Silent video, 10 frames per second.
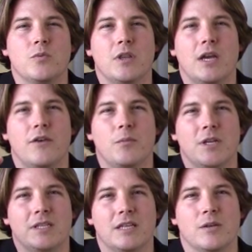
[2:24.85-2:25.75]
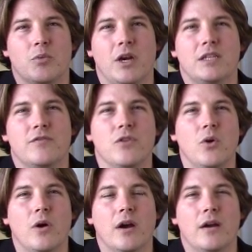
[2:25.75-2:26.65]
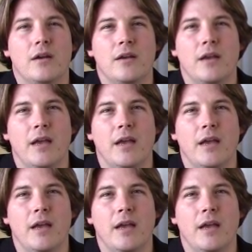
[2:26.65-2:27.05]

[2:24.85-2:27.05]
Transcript: when the government sets a price floor,